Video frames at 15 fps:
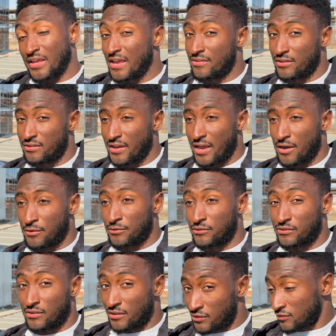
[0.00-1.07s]
and the
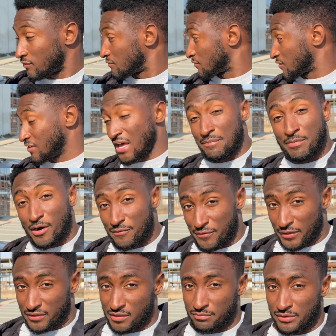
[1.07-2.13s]
downs, and it's not
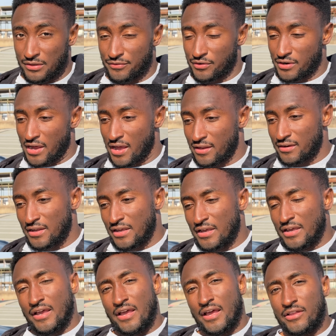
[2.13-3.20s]
perfect, believe it or not.
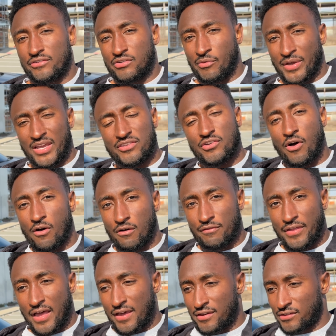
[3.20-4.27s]
And so we'll get to all of
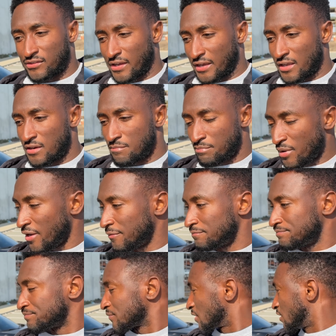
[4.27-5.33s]
that in a second, but
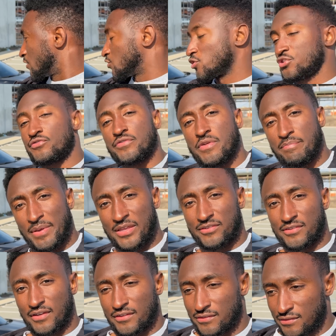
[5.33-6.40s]
just for the
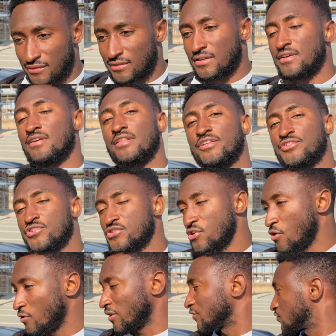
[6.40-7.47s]
basics, let's just
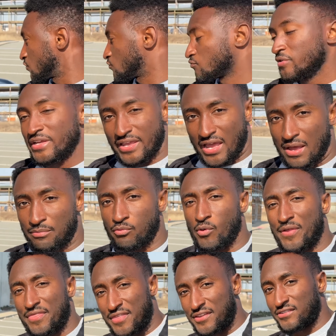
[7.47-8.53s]
recap
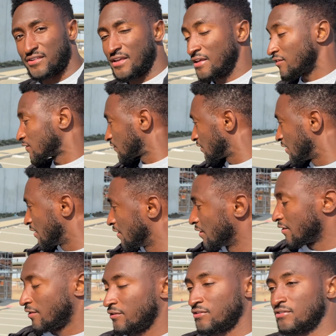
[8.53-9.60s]
what this is.
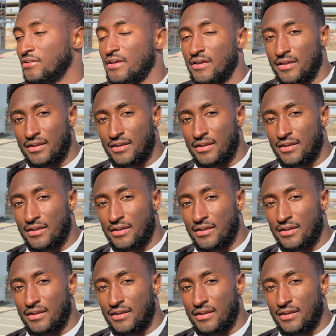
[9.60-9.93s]
This is a